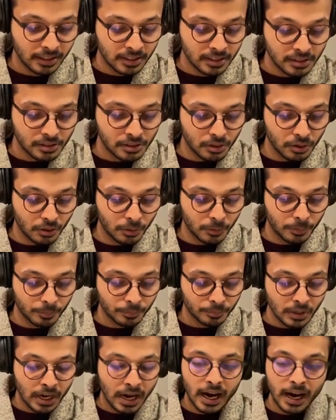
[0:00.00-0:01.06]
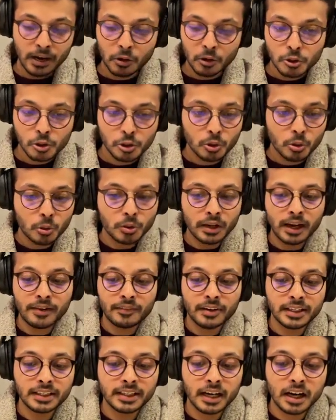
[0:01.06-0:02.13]
So I also don't have
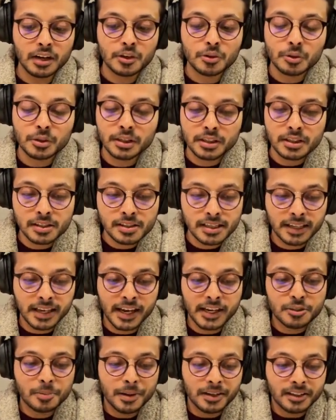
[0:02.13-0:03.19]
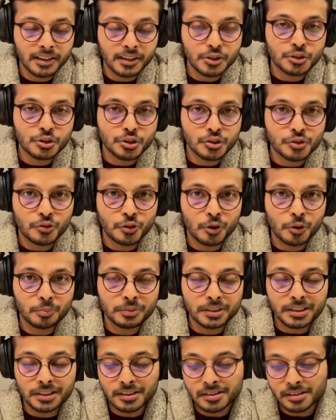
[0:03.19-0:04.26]
any unrealistic expectations from
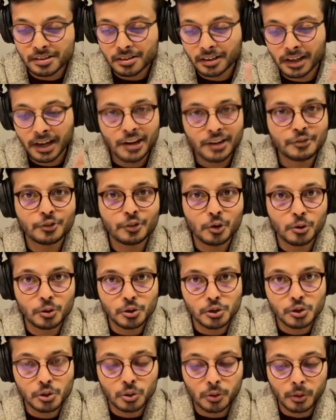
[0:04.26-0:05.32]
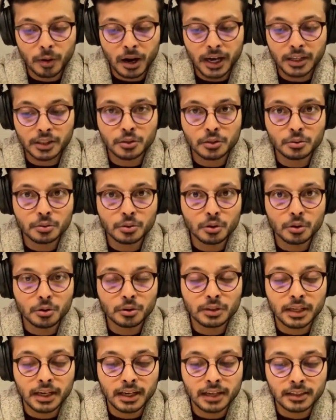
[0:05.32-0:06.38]
these headphones. So I do know
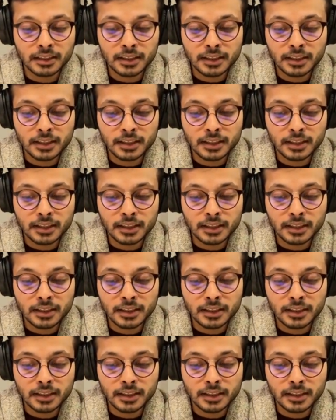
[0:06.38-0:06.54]
that